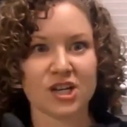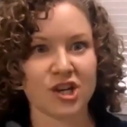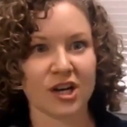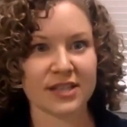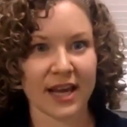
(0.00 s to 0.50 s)
a
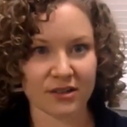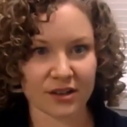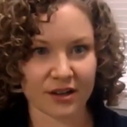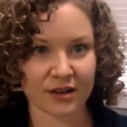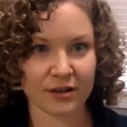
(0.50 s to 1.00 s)
Chuck
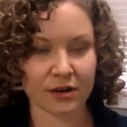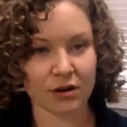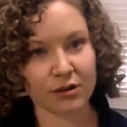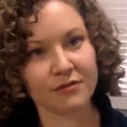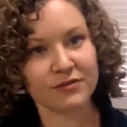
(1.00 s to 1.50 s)
Taylor, a
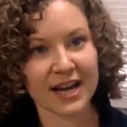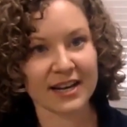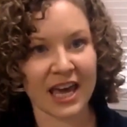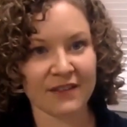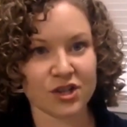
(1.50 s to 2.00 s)
real flat
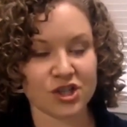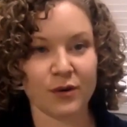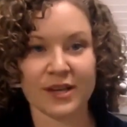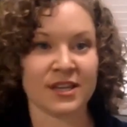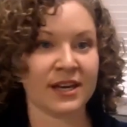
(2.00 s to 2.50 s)
canvas shoe,
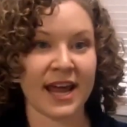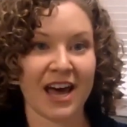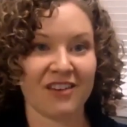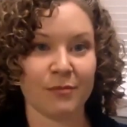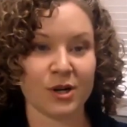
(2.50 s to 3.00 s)
isn't going to
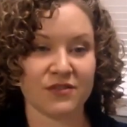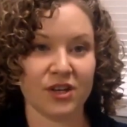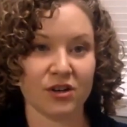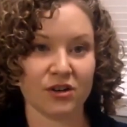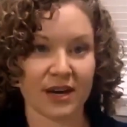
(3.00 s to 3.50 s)
have much of a
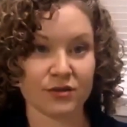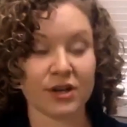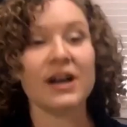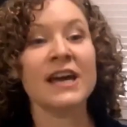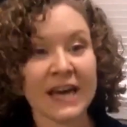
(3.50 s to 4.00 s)
heel
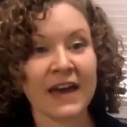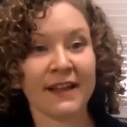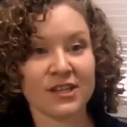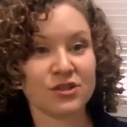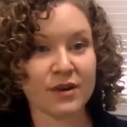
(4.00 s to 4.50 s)
counter. And
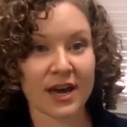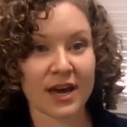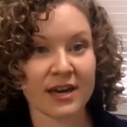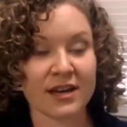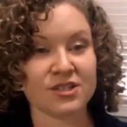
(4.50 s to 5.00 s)
that's
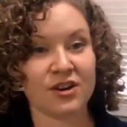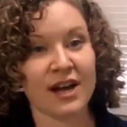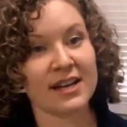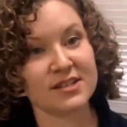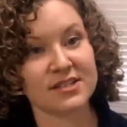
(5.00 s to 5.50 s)
okay, because they're not
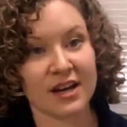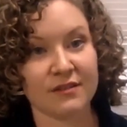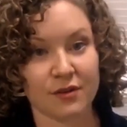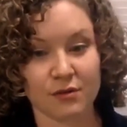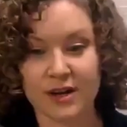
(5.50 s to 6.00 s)
designed
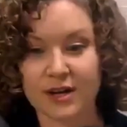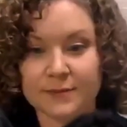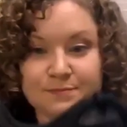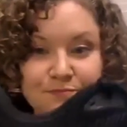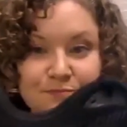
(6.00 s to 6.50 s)
for running.
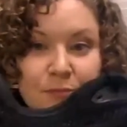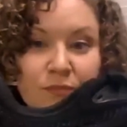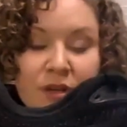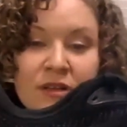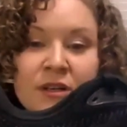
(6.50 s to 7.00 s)

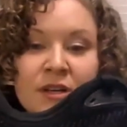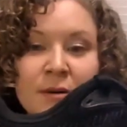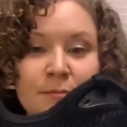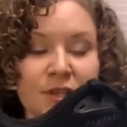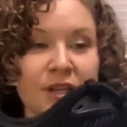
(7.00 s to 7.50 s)

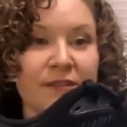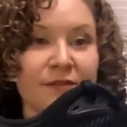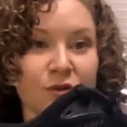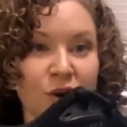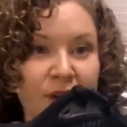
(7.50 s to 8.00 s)
But if
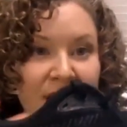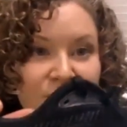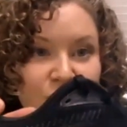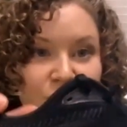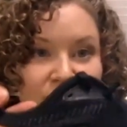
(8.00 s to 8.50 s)
you don't have a
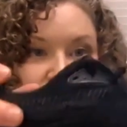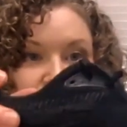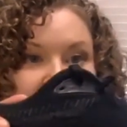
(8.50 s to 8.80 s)
good heel